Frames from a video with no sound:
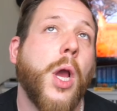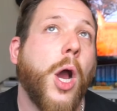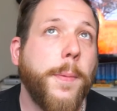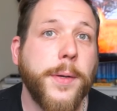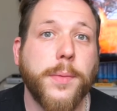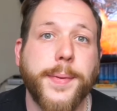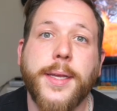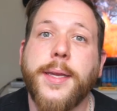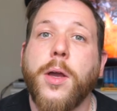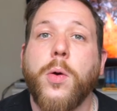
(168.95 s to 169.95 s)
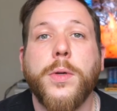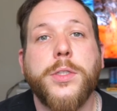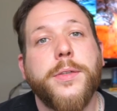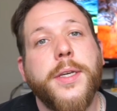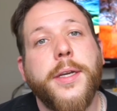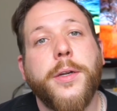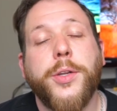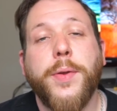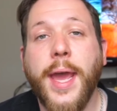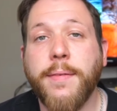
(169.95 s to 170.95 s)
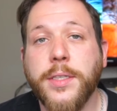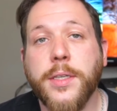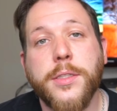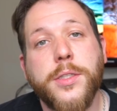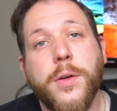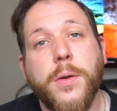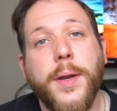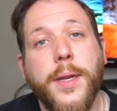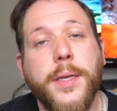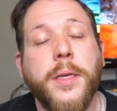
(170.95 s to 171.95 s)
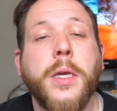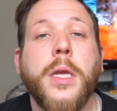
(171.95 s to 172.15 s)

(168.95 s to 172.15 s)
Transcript: open your bank account once you get here and you haven't done so already,